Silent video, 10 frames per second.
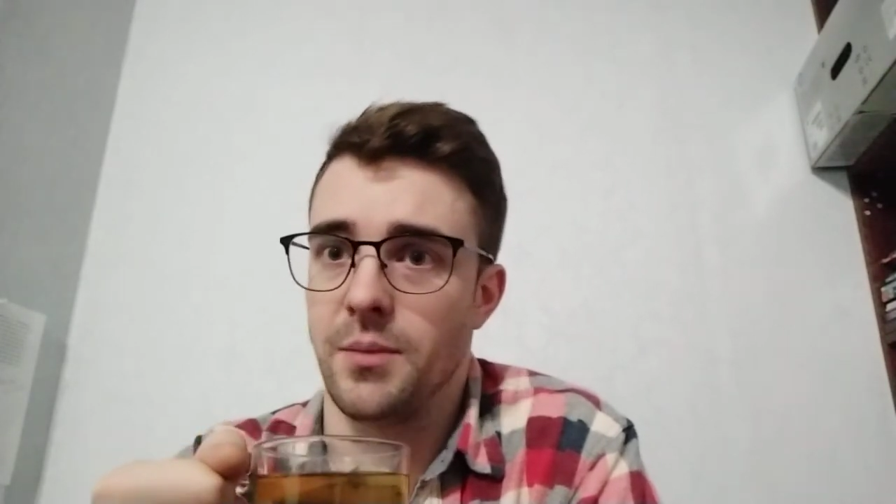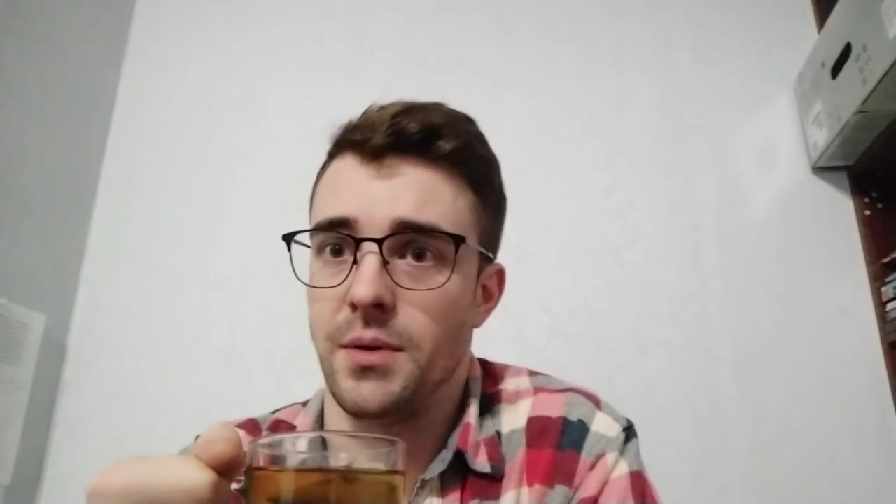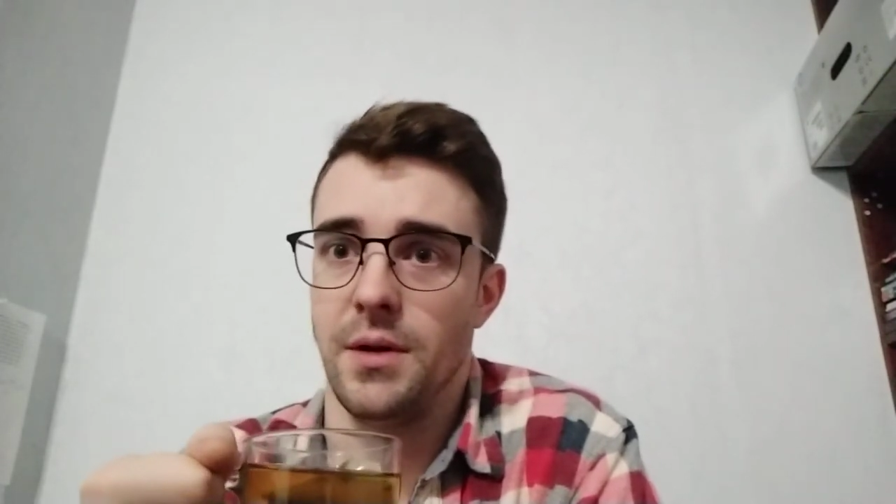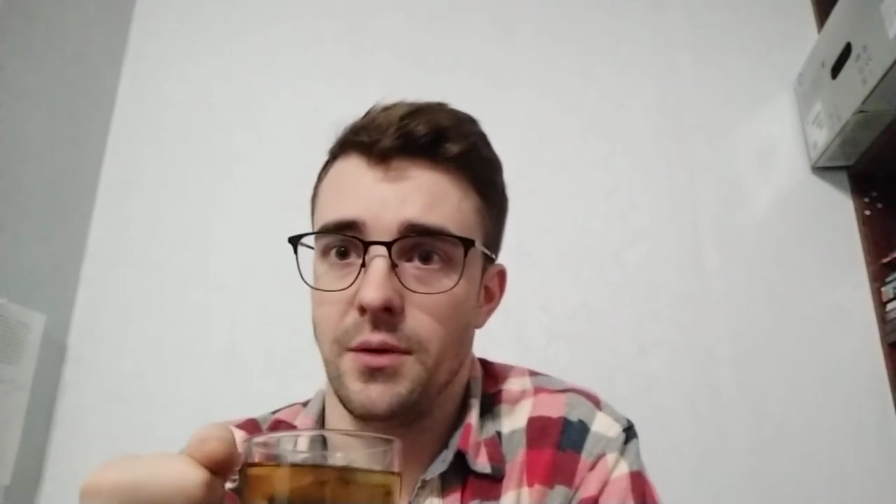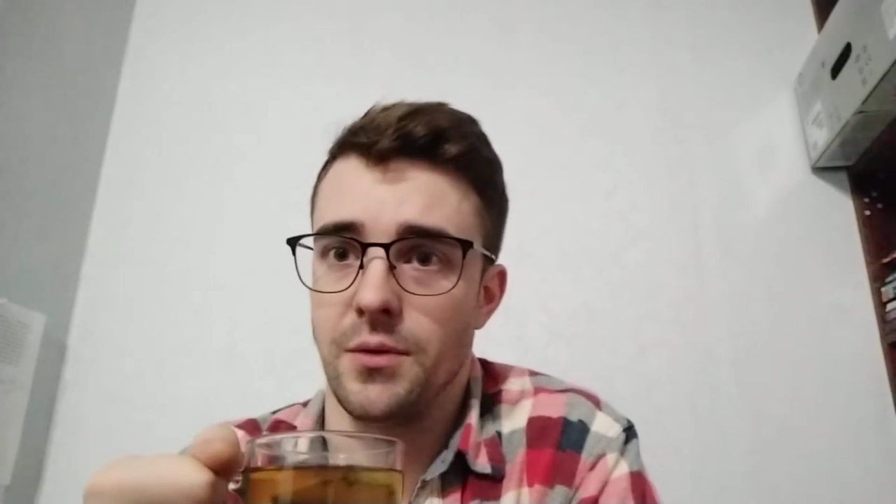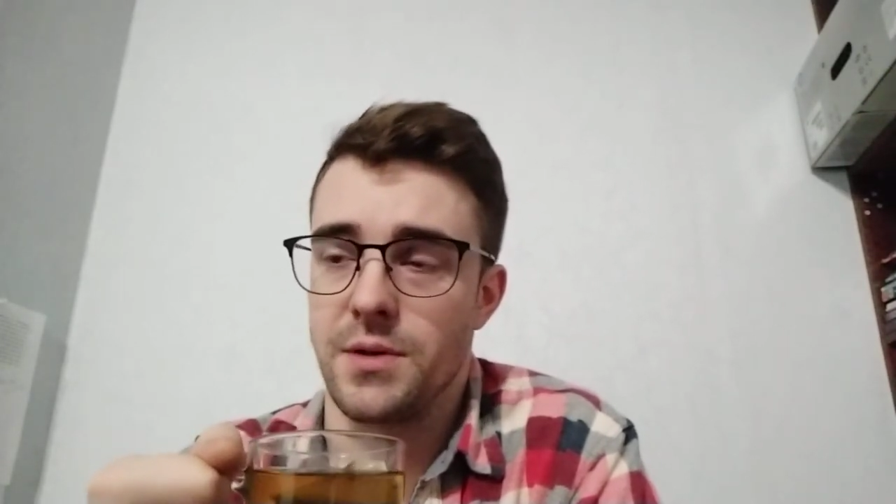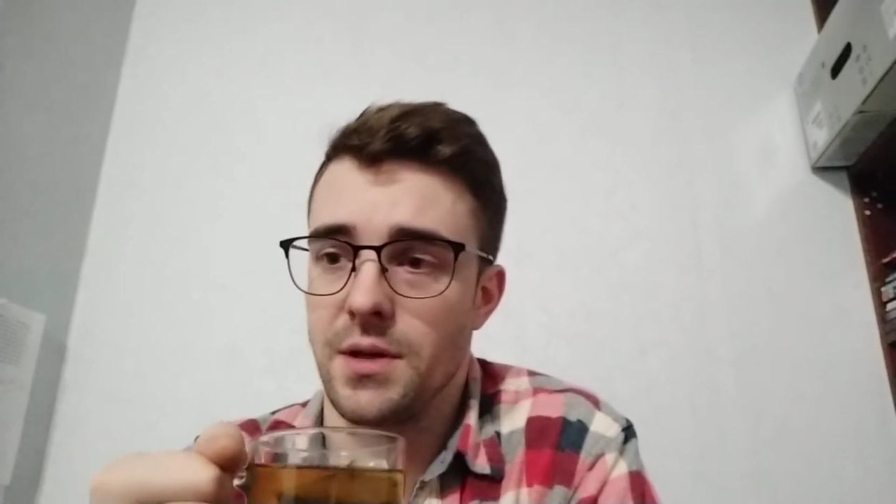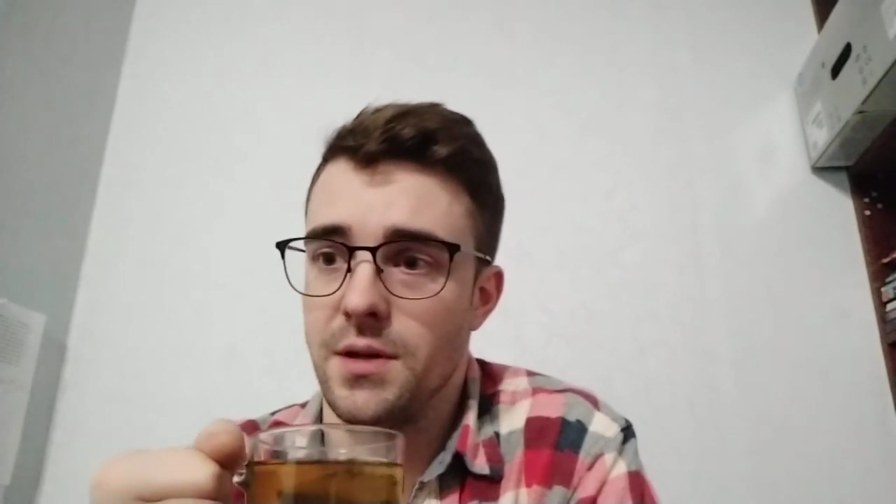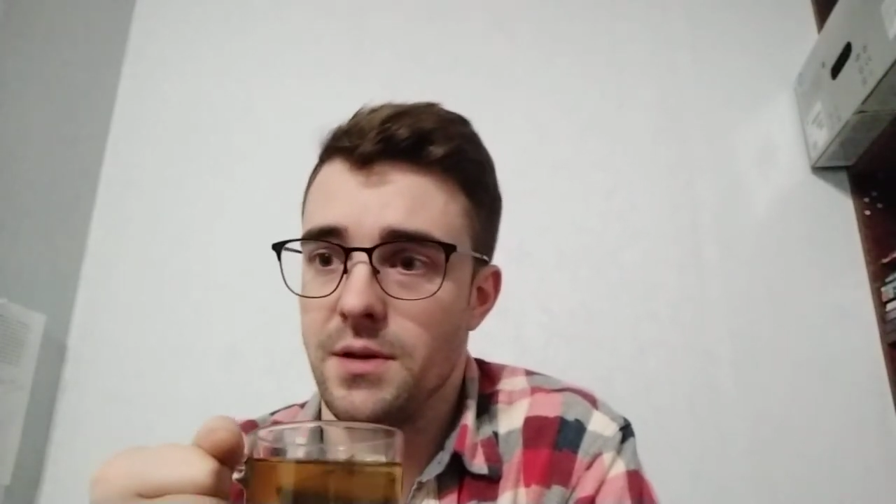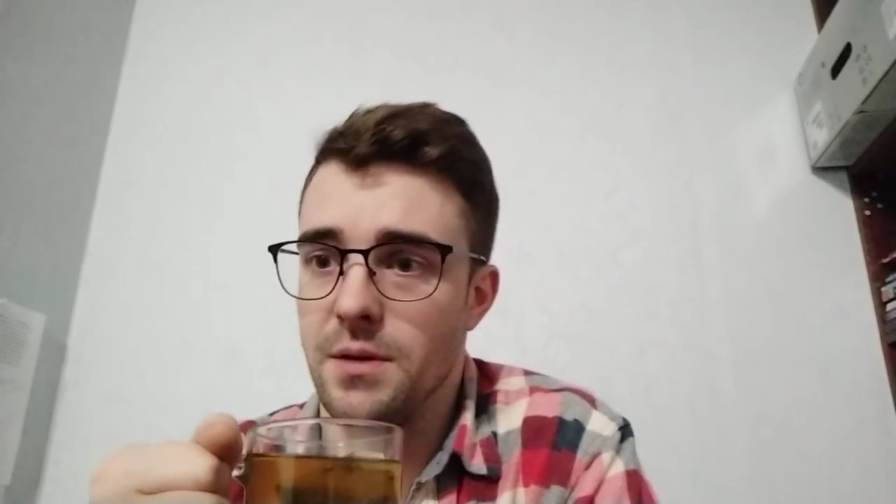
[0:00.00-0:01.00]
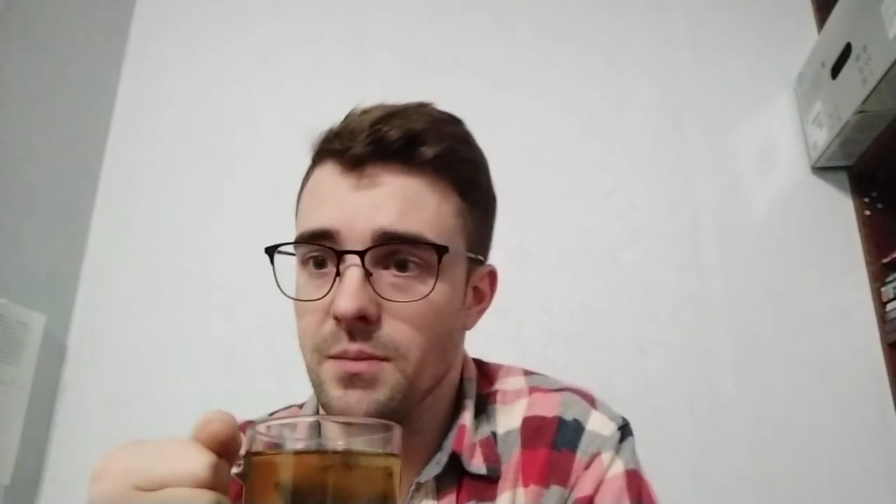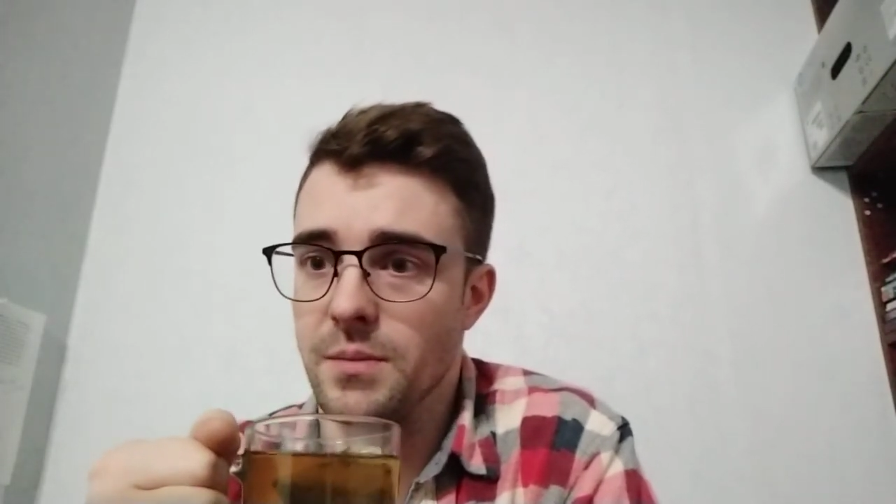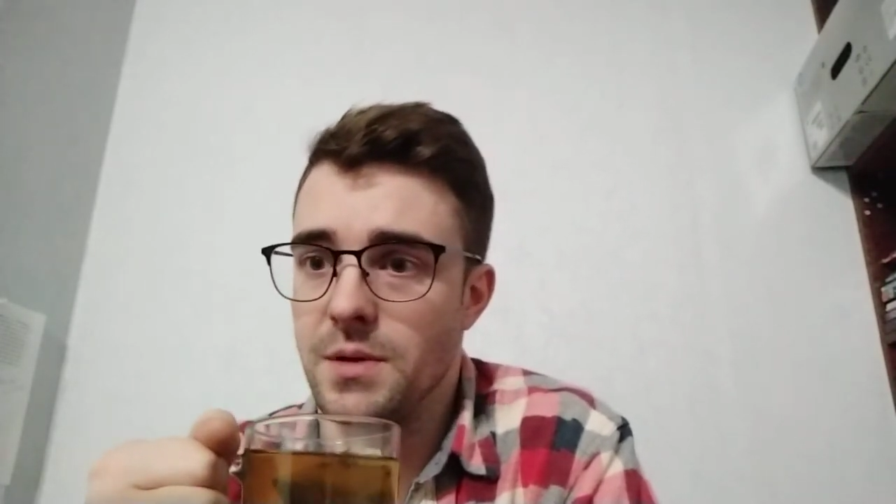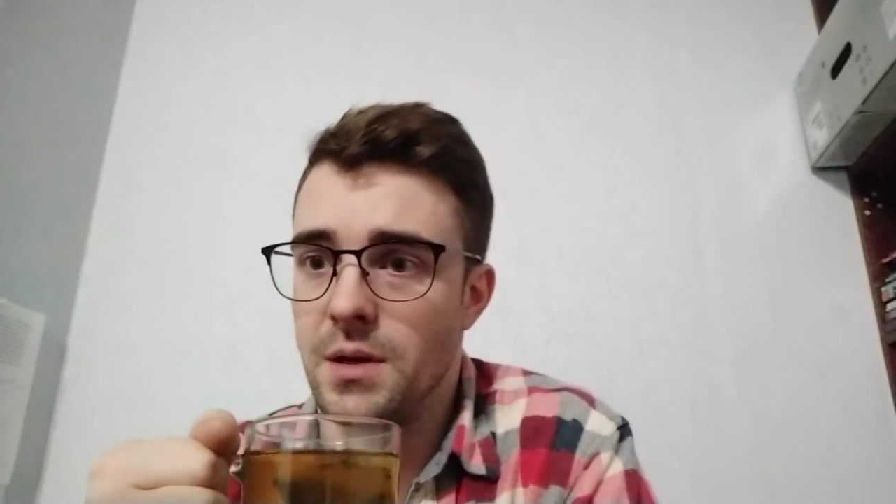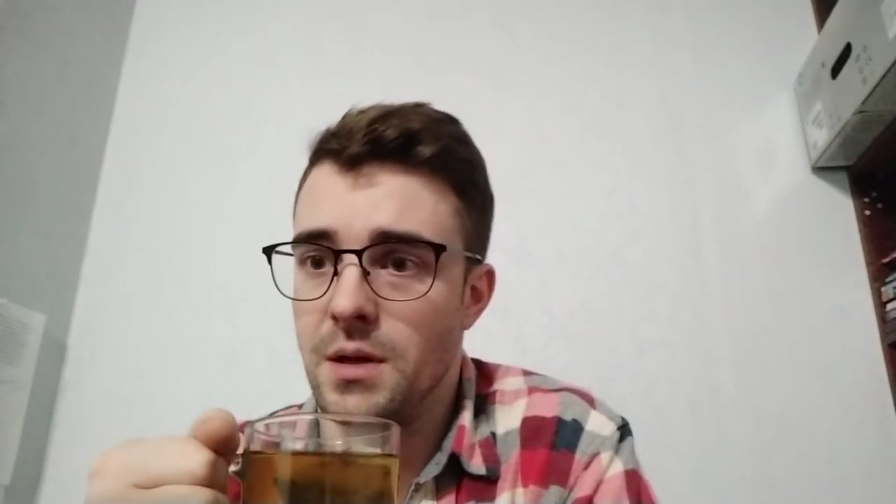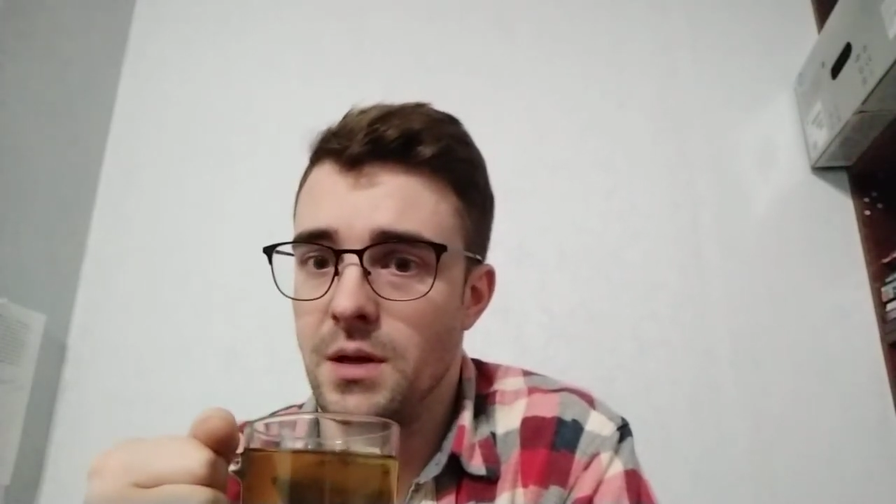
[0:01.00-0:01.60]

political systems,